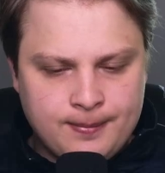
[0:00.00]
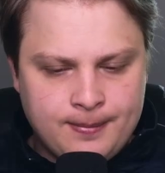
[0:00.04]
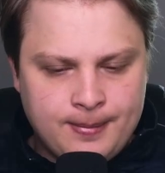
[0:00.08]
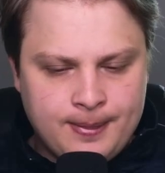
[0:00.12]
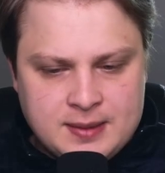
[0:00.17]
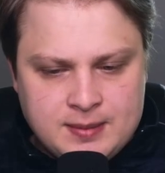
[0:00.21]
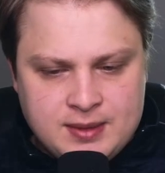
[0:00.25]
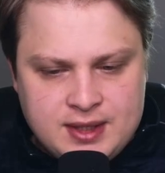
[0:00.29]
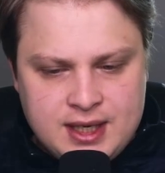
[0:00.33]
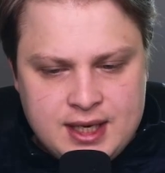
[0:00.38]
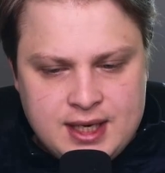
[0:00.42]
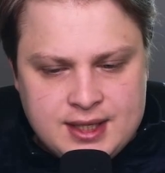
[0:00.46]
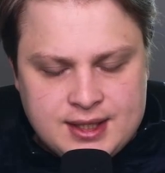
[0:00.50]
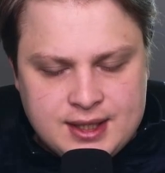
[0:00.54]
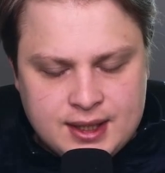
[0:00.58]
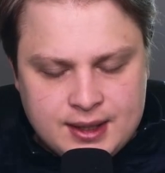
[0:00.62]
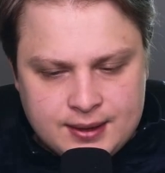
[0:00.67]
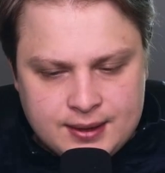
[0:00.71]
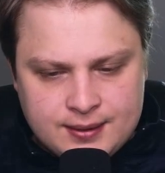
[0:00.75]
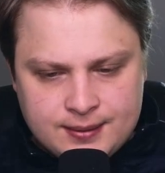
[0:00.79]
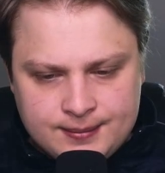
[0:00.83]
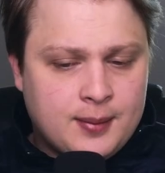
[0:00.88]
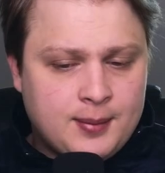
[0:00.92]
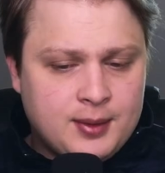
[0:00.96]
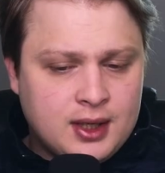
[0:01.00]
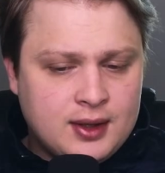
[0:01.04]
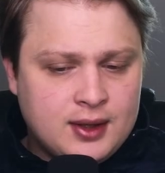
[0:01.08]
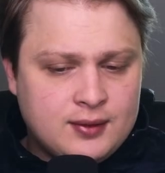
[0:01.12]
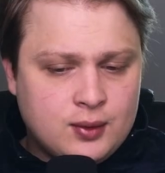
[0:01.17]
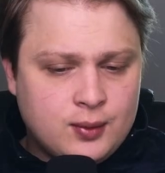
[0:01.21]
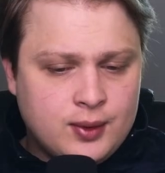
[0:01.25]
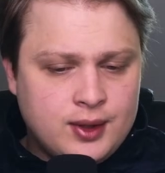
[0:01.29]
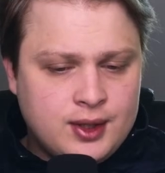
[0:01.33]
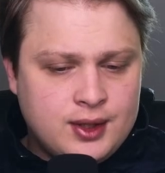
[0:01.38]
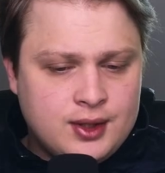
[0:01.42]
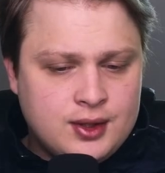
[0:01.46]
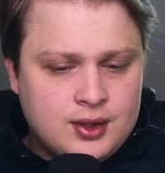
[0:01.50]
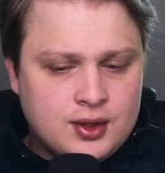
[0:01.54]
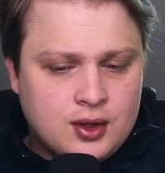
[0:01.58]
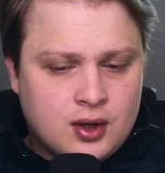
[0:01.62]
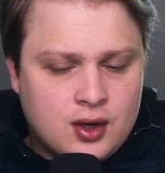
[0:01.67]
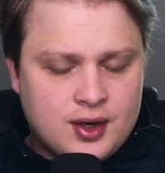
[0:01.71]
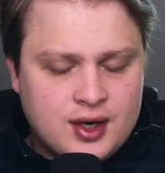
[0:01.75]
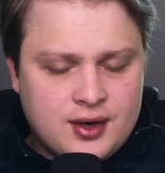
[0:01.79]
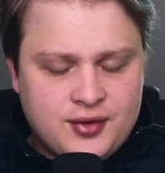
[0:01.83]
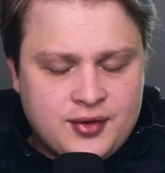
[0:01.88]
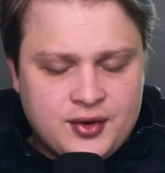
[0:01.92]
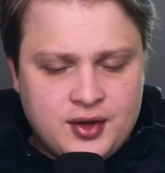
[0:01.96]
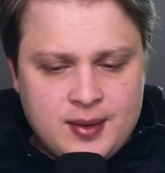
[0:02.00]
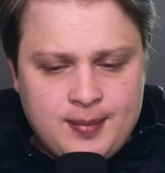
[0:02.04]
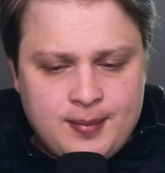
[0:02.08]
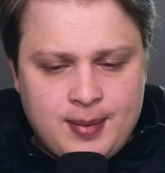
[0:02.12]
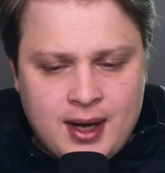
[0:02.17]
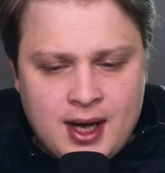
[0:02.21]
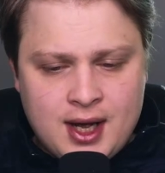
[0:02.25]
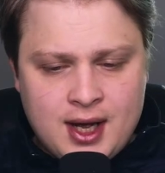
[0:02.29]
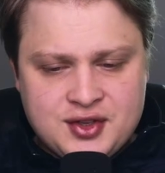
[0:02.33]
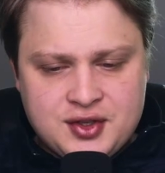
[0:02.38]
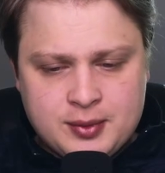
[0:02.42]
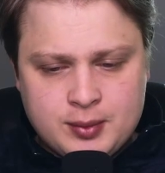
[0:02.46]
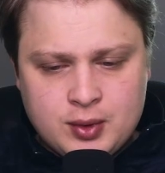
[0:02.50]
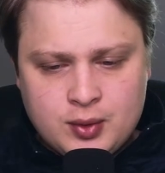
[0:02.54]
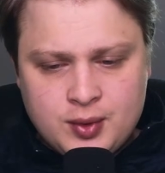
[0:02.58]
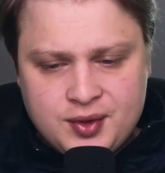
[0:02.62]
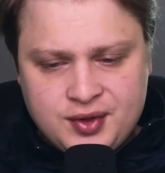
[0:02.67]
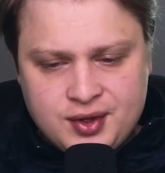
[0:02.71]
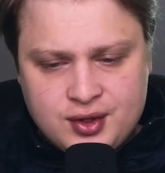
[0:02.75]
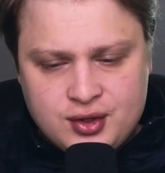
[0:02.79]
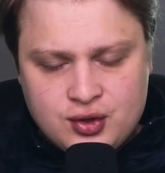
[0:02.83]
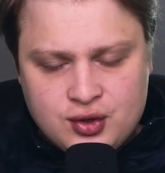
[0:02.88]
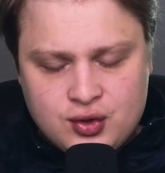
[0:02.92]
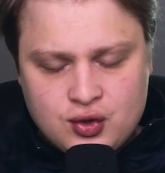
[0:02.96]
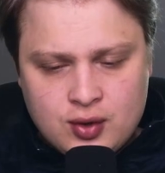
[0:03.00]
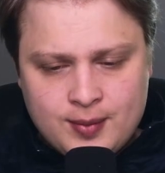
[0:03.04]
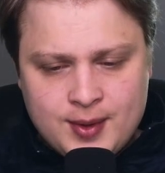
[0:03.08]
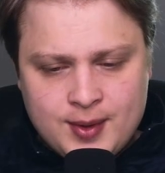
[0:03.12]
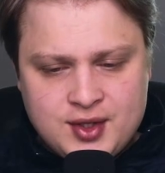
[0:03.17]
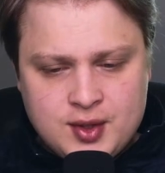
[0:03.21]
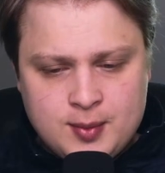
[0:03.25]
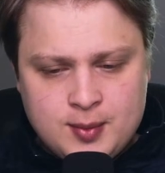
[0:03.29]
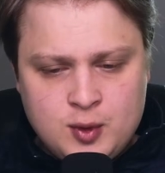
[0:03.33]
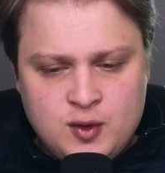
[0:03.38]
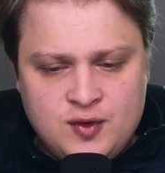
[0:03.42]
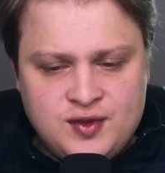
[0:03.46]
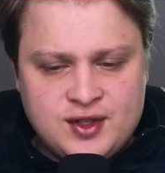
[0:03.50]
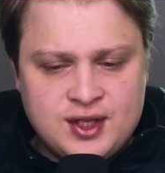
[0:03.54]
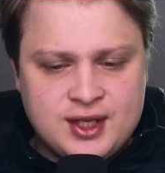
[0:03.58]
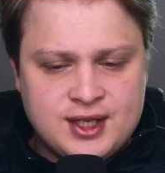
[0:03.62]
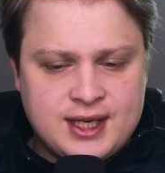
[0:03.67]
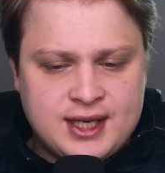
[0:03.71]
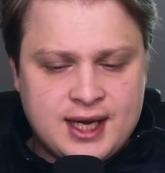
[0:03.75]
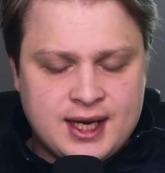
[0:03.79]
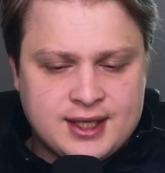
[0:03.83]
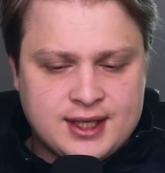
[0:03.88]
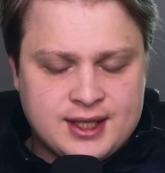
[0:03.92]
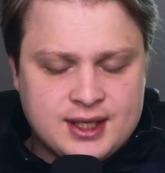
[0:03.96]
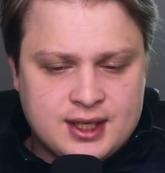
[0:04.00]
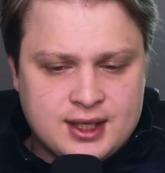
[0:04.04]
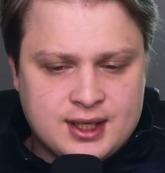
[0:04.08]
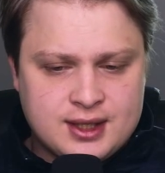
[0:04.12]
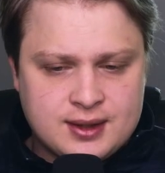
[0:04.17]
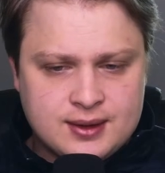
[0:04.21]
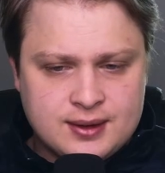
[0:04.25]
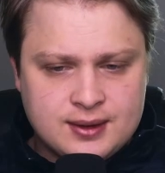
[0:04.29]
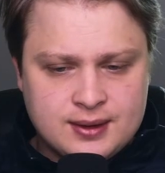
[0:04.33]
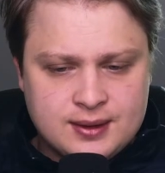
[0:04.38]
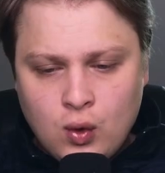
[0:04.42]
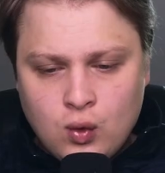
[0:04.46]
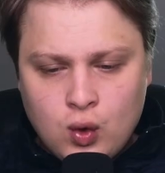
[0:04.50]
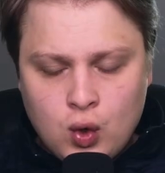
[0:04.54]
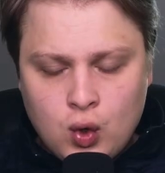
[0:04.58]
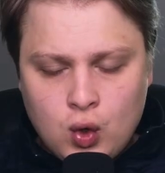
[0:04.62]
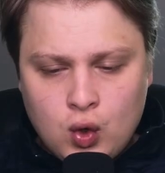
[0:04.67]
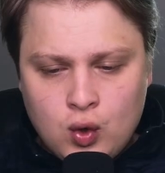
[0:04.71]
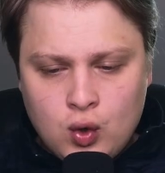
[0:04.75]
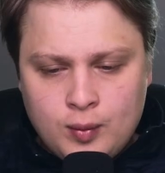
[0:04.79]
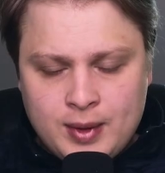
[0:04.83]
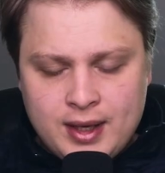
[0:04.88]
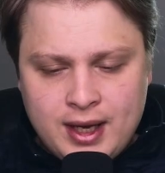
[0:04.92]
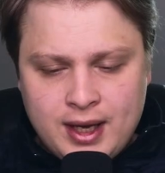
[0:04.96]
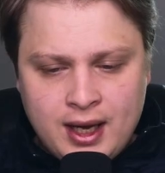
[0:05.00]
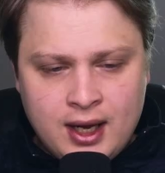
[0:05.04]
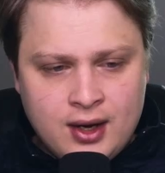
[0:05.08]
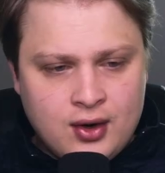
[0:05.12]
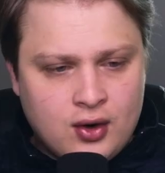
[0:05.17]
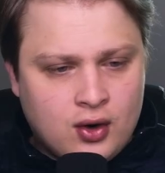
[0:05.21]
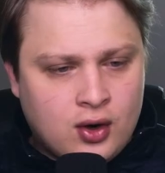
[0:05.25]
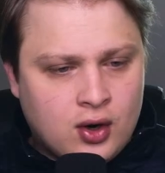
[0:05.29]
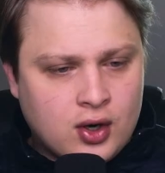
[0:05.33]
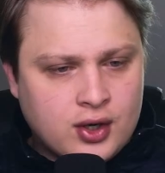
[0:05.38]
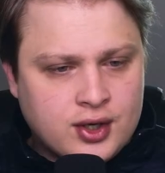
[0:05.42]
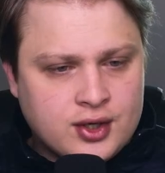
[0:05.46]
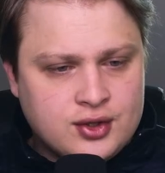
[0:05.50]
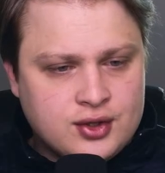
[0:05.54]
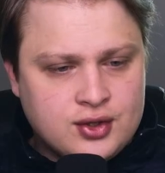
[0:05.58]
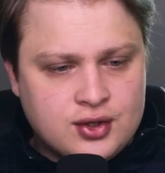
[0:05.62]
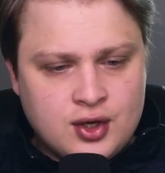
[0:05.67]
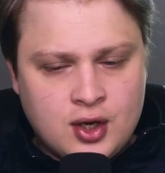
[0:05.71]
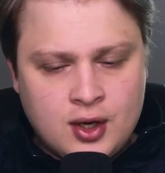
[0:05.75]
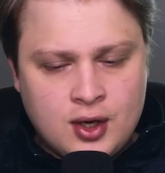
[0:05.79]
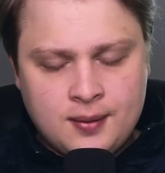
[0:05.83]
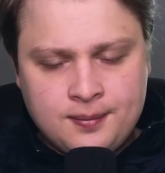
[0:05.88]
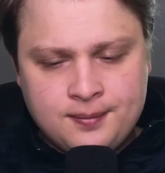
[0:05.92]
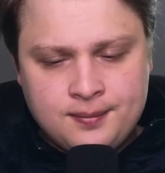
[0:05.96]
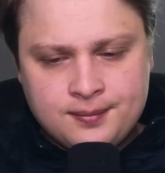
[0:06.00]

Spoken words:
And some decent upper level winds are definitely possible with this storm as it moves into Texas, Oklahoma, and Arkansas.